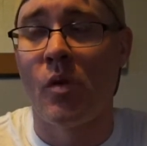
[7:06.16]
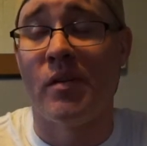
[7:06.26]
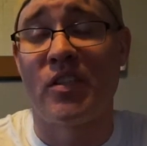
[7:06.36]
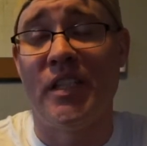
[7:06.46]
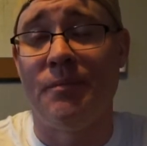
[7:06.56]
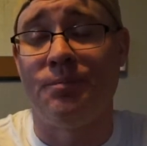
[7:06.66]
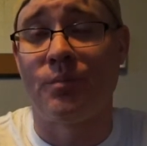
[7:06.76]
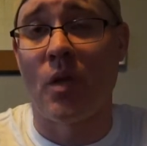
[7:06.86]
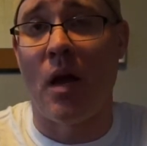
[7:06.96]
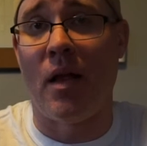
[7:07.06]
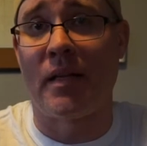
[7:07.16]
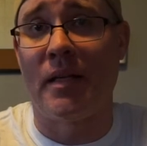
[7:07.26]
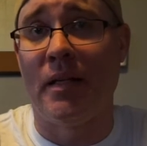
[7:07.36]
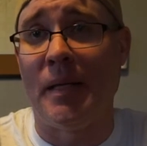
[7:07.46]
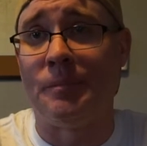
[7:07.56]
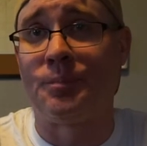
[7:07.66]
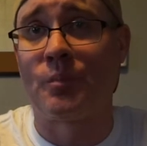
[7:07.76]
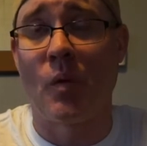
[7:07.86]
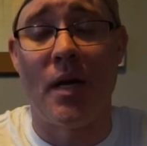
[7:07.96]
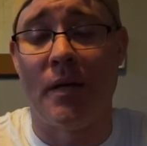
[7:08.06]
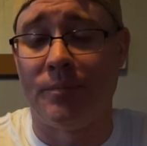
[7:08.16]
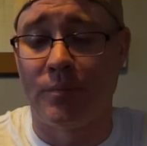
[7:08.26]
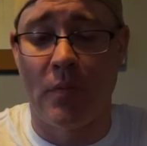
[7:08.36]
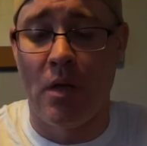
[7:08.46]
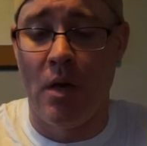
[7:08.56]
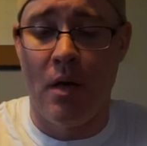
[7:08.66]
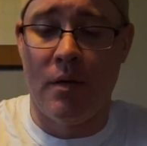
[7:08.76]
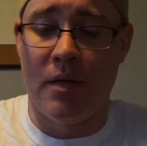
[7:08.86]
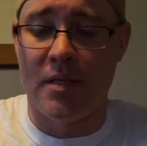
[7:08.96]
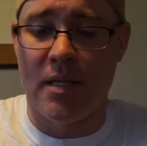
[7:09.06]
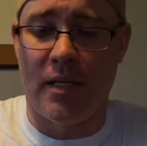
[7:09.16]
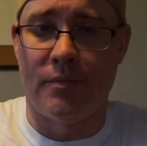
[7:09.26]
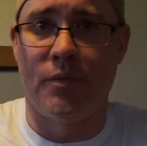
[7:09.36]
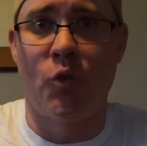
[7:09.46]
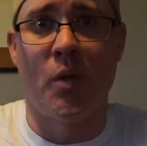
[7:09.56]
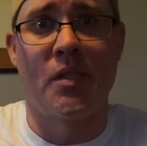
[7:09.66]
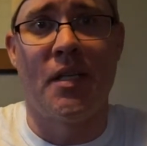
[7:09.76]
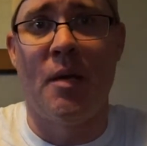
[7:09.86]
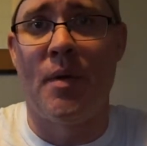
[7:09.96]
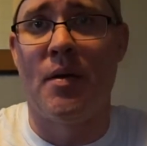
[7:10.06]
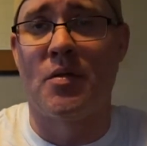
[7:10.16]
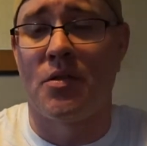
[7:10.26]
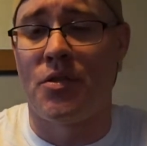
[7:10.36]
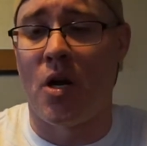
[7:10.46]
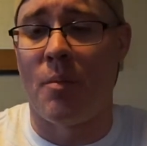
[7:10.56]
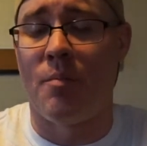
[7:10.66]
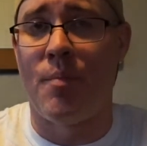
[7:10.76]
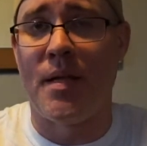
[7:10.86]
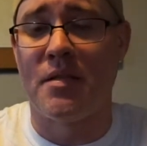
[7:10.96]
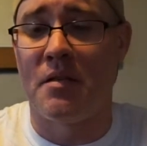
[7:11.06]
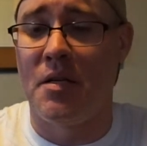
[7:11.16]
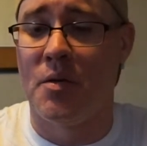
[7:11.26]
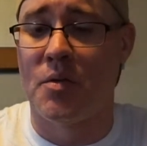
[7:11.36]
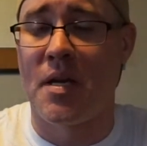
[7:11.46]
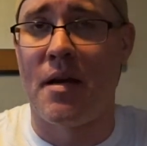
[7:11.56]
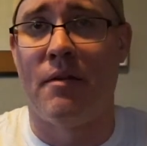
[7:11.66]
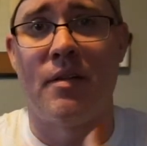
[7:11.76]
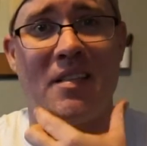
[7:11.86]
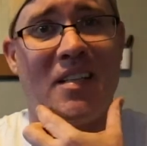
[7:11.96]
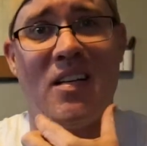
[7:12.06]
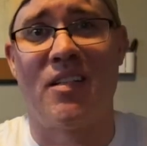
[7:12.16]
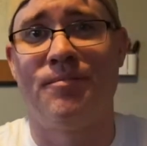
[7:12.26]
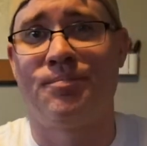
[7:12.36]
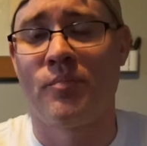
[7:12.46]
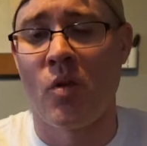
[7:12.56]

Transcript: That's good. I like that a lot. Yeah. This twist that hit me, it was a sharp pins and needles kind of on the tongue.